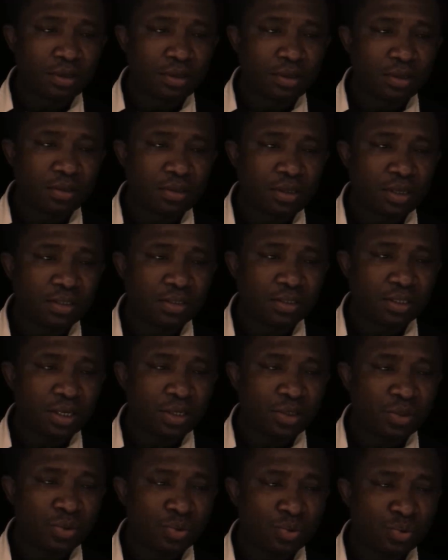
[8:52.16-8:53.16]
this
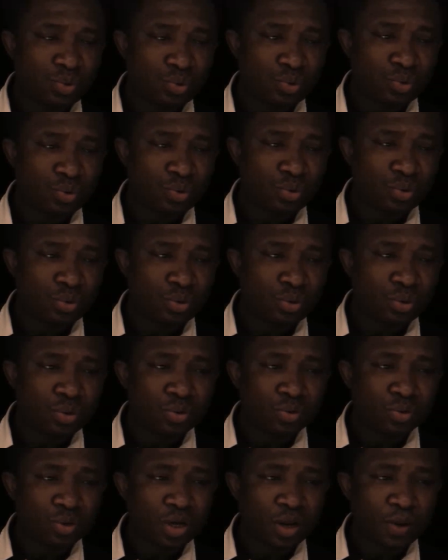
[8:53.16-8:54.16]
is 2
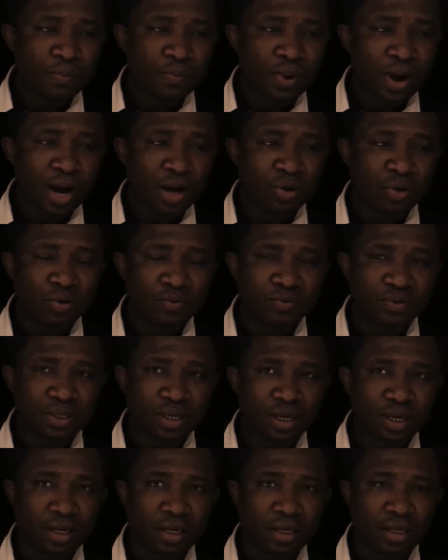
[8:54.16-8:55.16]
to the power of
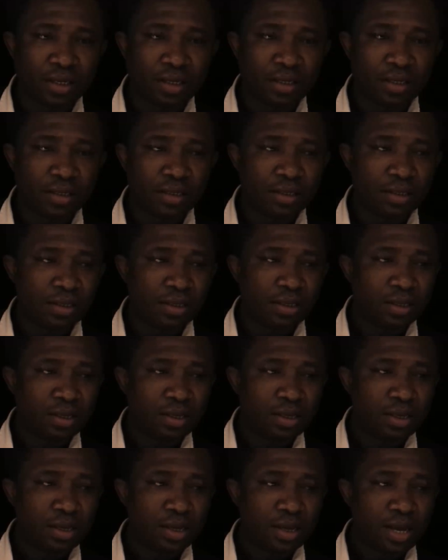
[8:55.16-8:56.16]
3
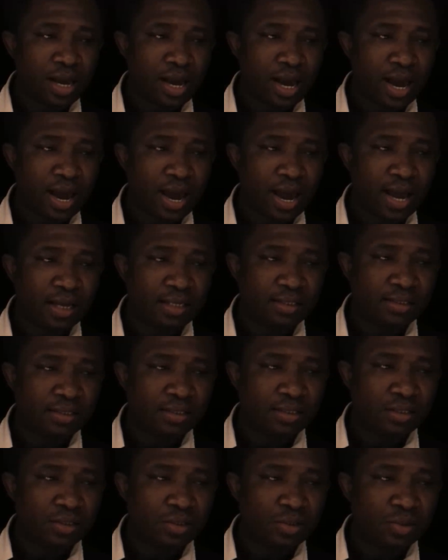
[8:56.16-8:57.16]
x
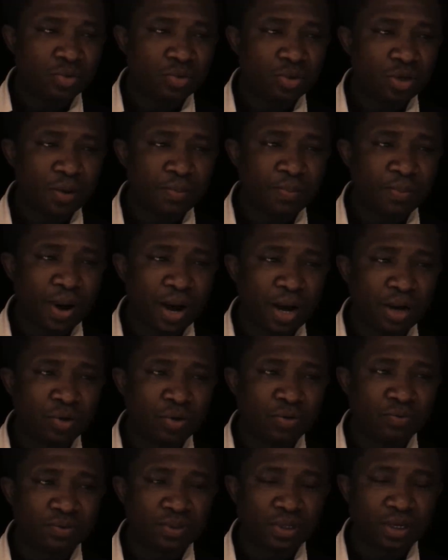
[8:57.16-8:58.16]
to the power
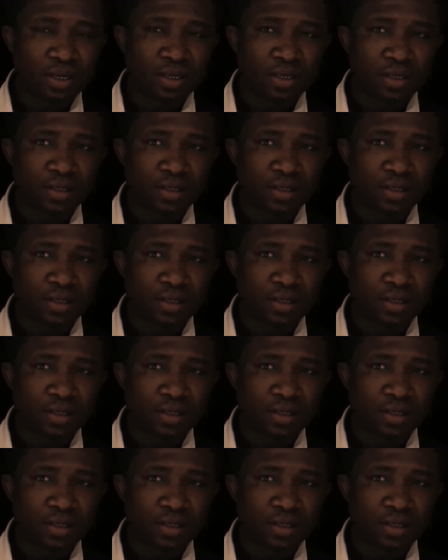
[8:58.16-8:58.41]
of 3,